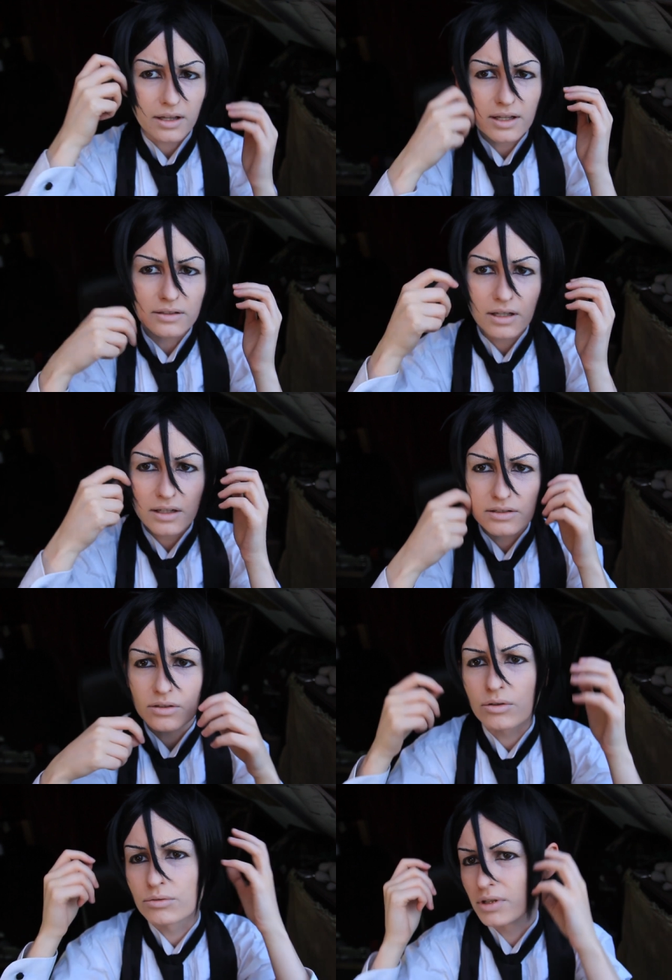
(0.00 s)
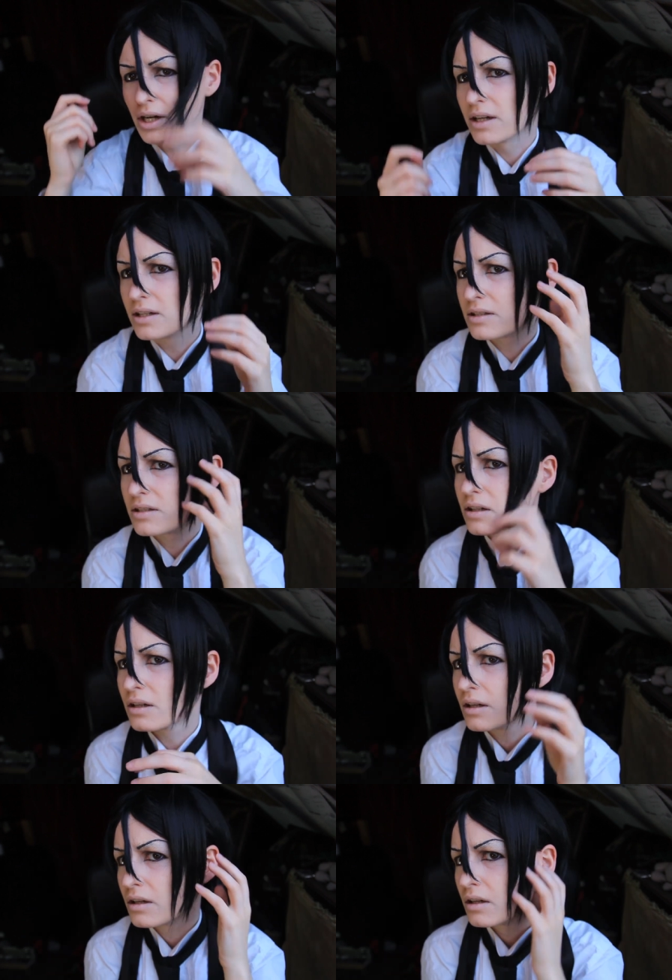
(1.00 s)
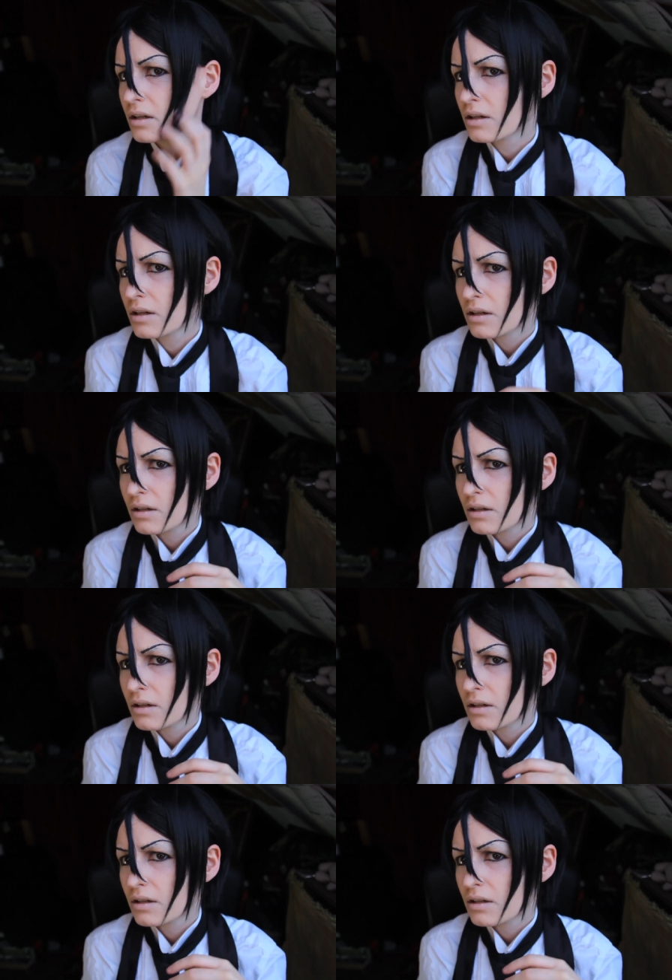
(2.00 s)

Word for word: that that's all right.